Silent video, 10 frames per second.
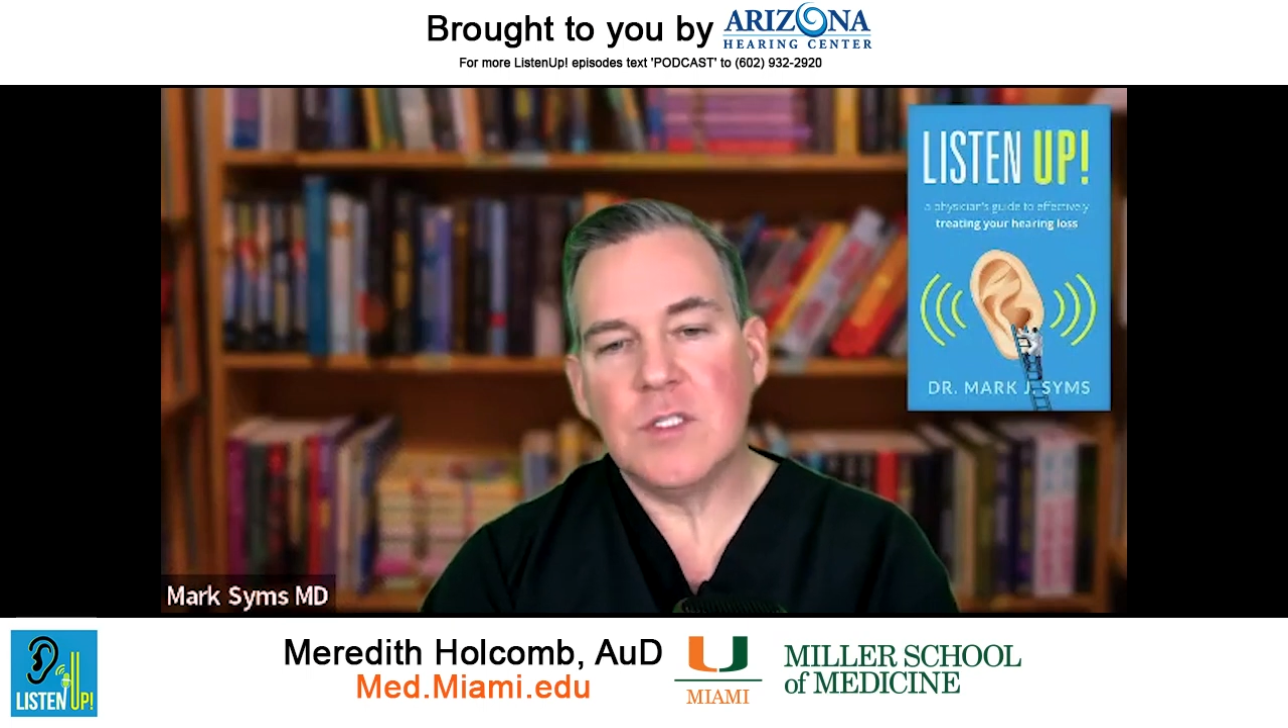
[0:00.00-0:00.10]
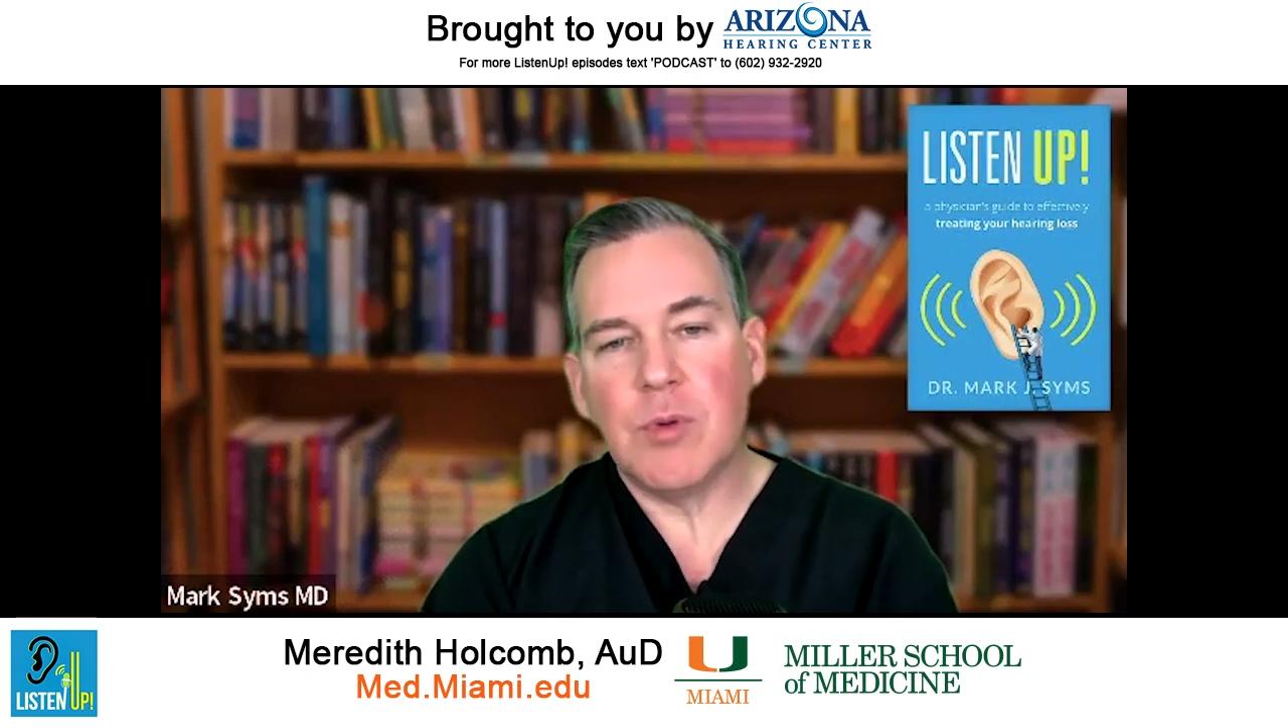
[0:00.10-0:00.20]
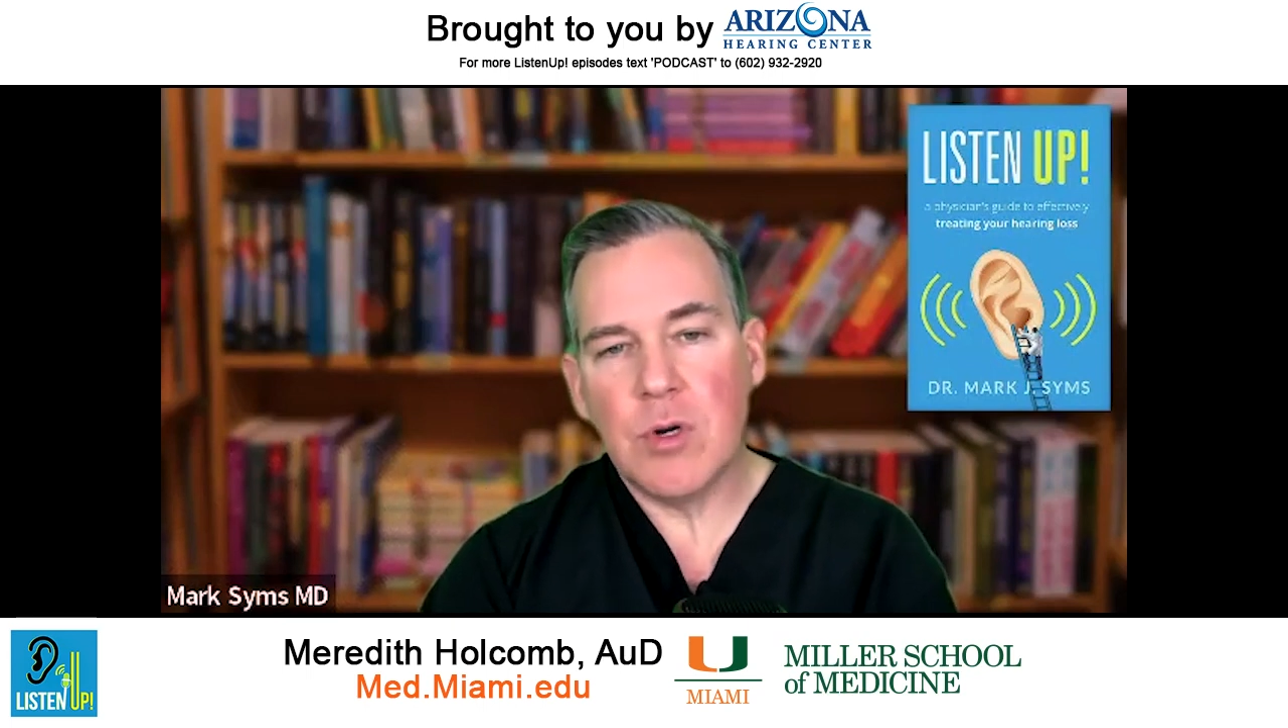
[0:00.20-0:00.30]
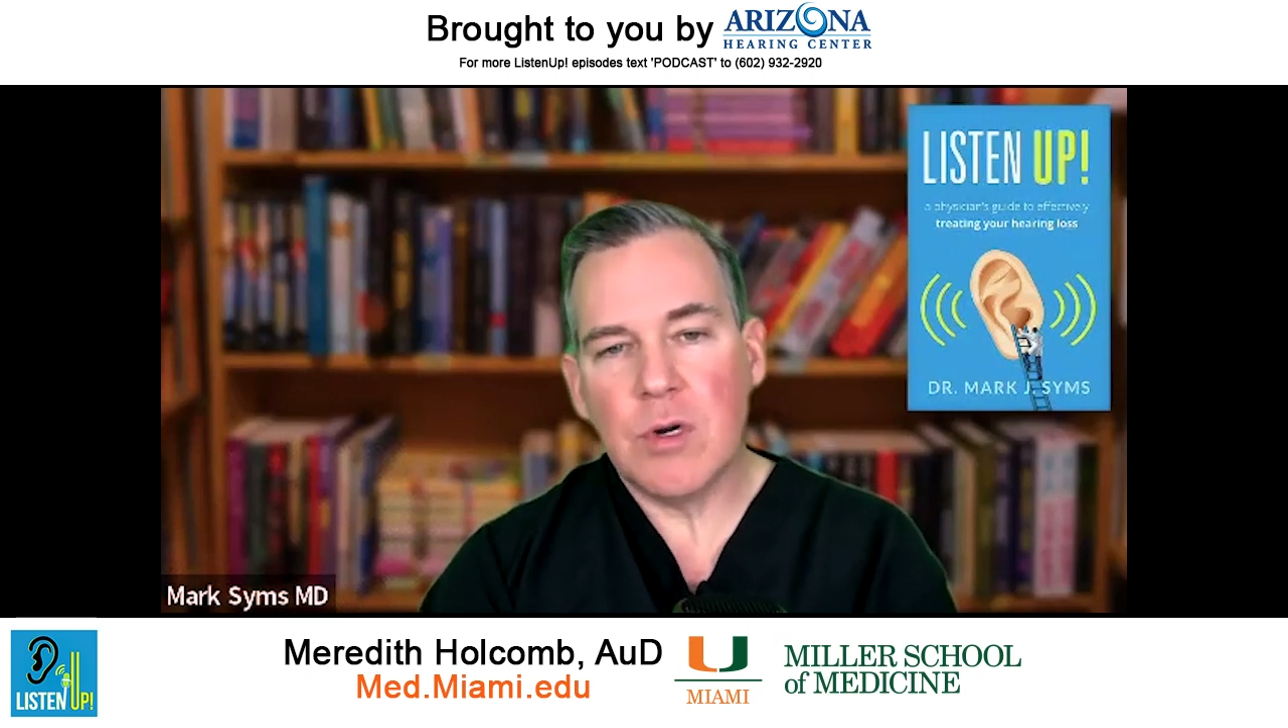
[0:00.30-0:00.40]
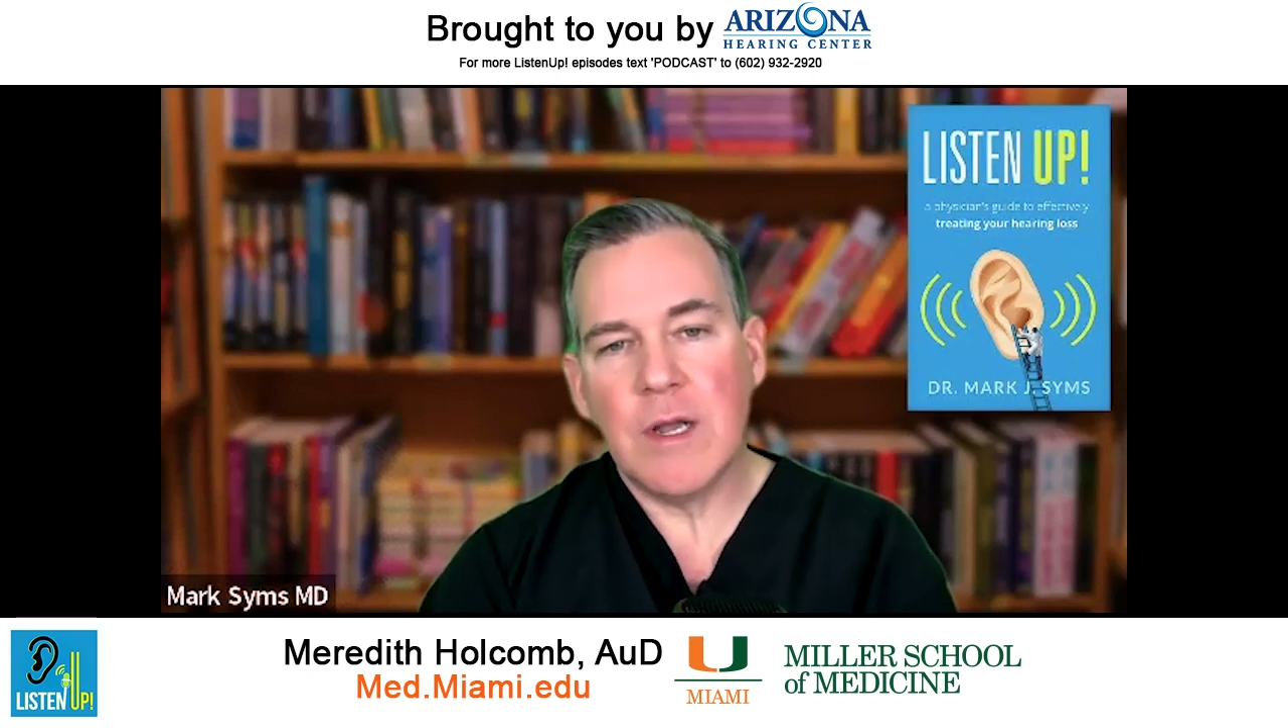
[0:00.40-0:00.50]
the
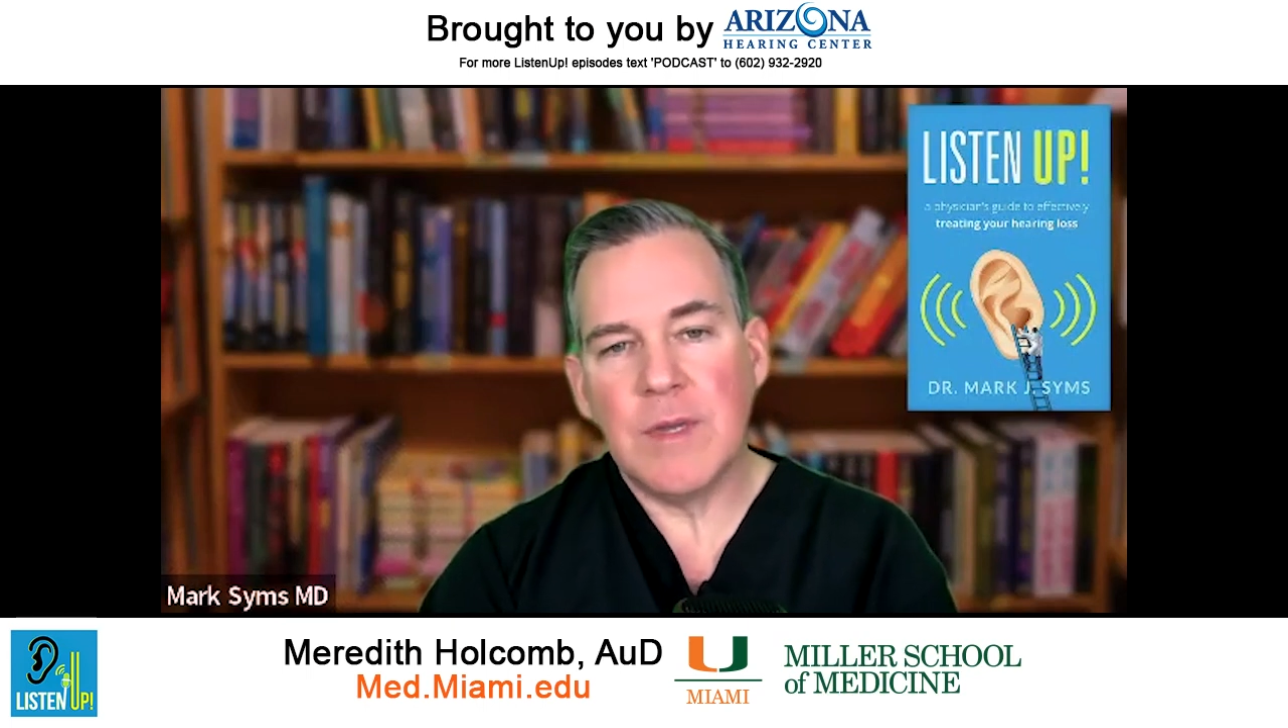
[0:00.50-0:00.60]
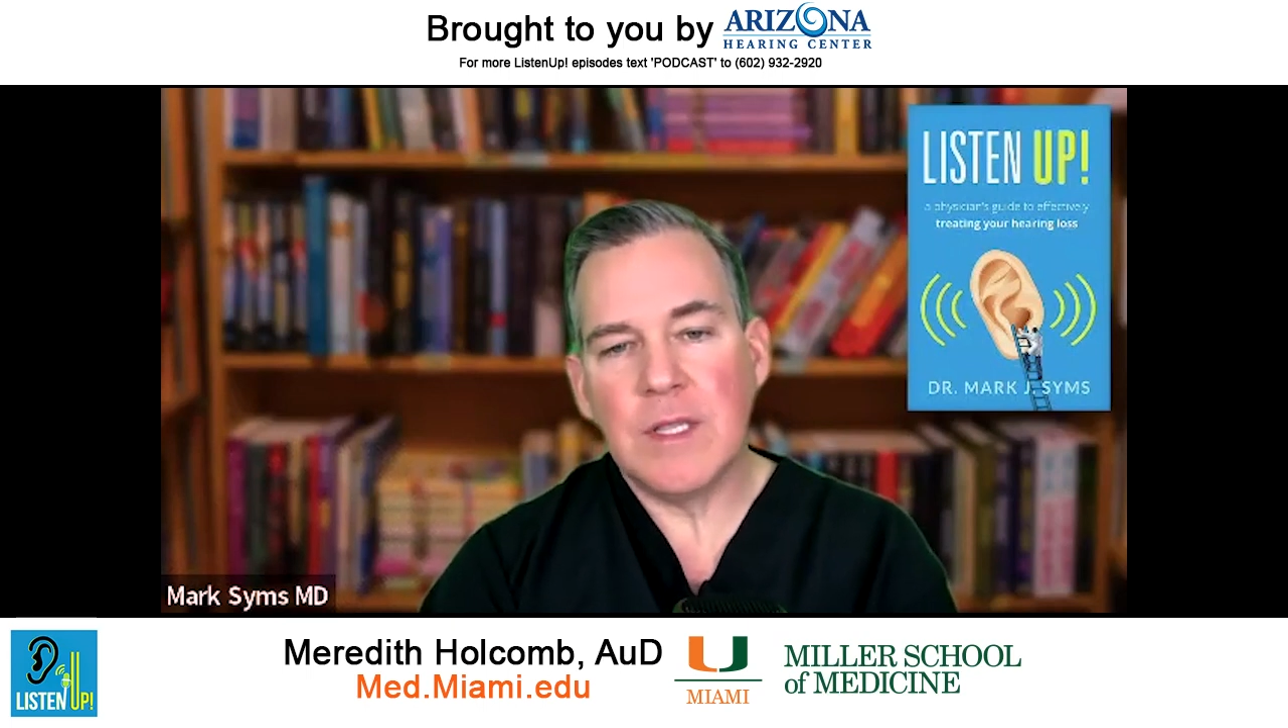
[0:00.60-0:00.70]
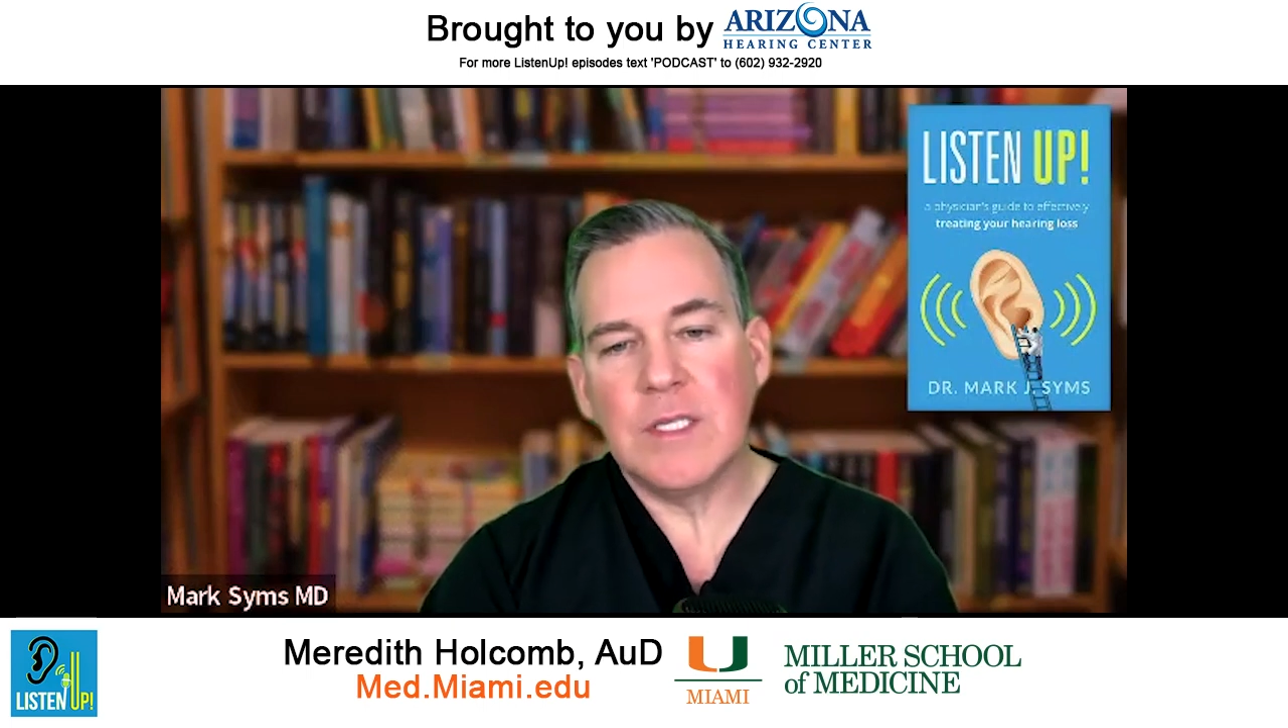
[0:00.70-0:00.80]
programming